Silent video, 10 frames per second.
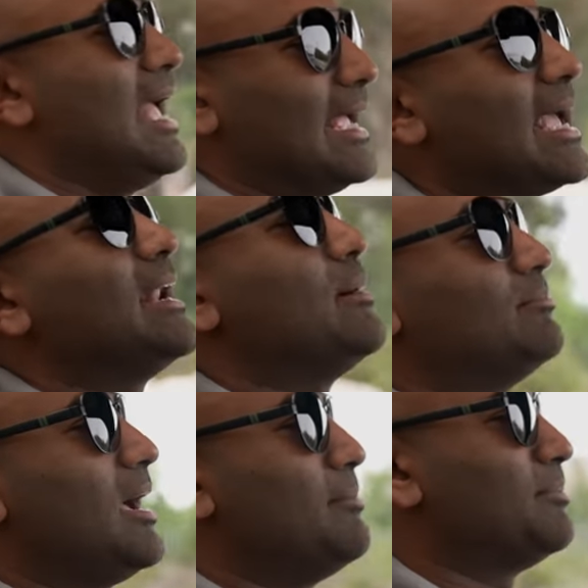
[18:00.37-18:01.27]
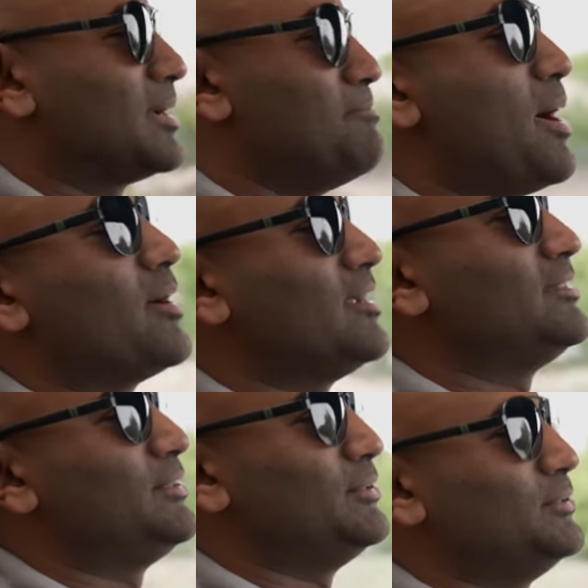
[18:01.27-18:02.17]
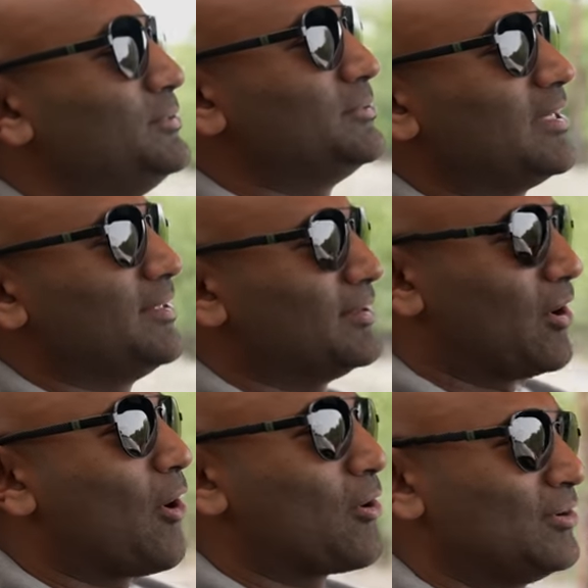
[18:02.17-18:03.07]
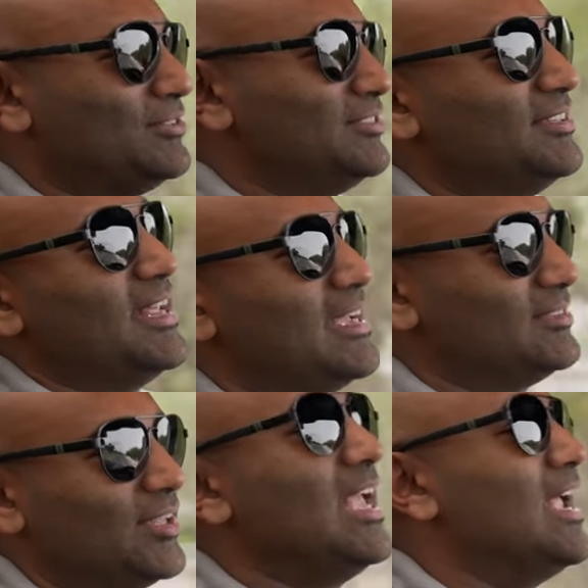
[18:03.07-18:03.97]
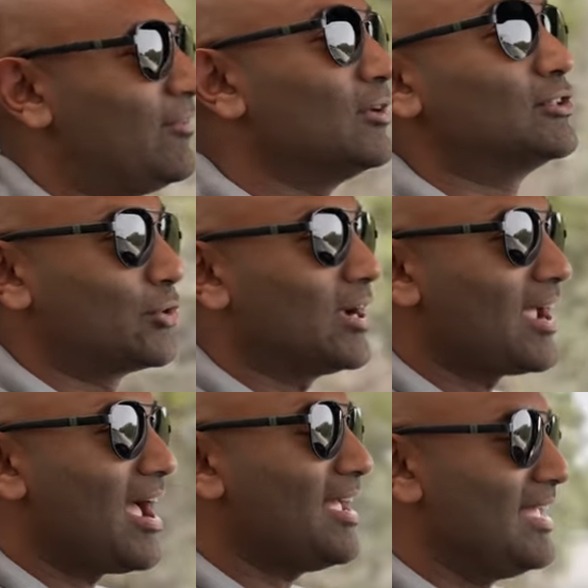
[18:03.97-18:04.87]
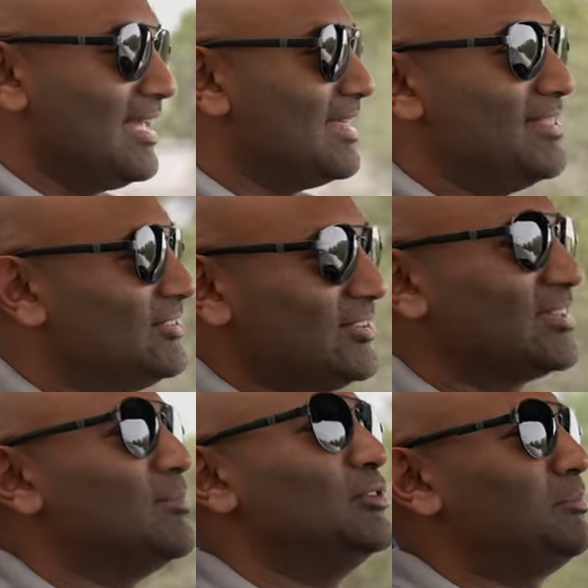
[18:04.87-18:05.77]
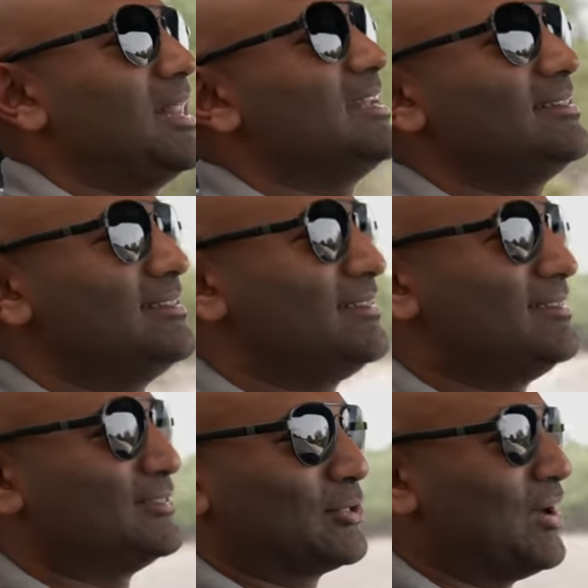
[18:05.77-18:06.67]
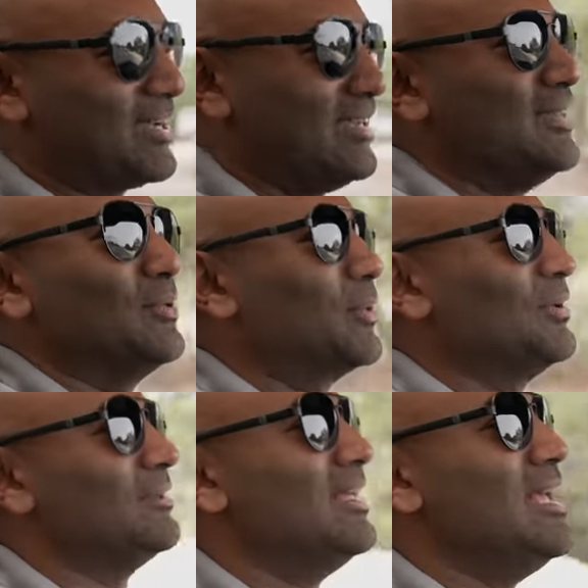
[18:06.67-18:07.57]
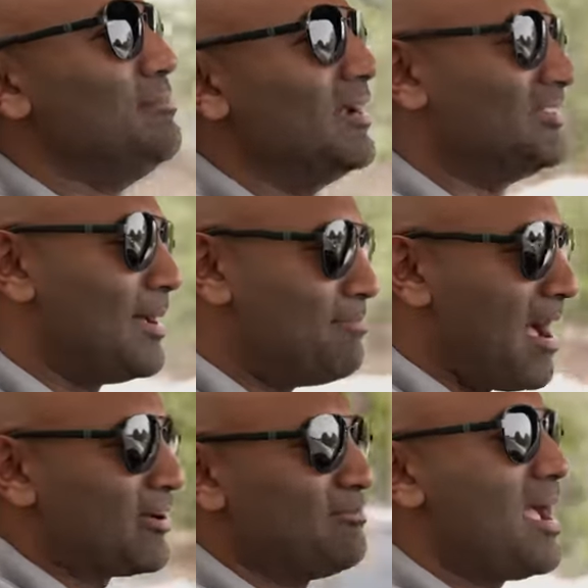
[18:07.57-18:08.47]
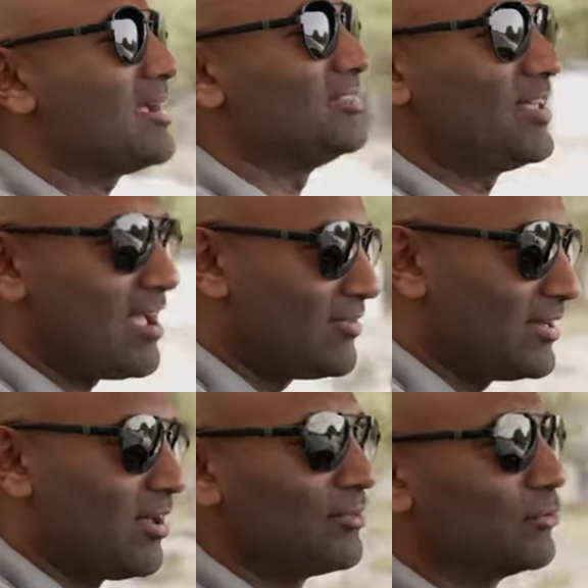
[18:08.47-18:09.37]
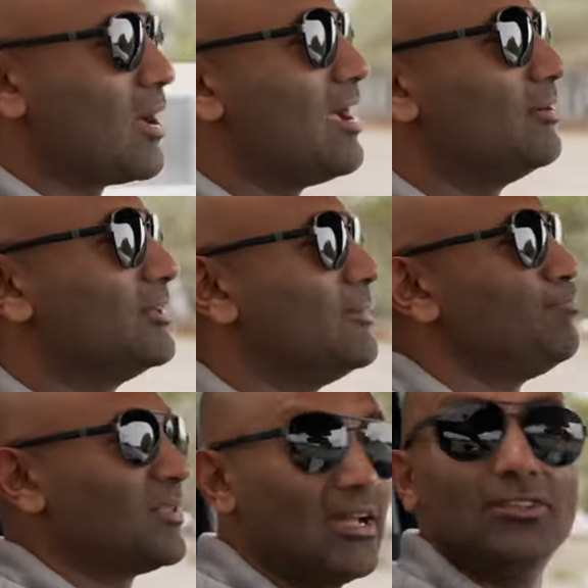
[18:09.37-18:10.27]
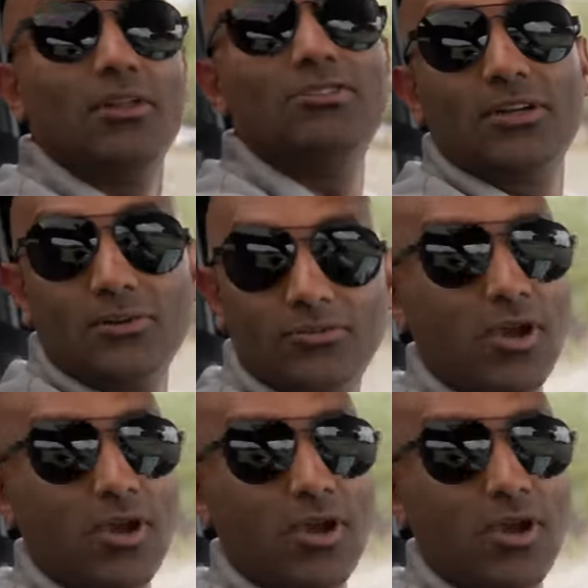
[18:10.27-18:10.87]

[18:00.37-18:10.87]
again, I'm, I'm comparing it to, I think, cars and sedans. If you're a truck guy, this is like the most planted truck in the world because that battery pack is heavy and on the ground, it has a low center of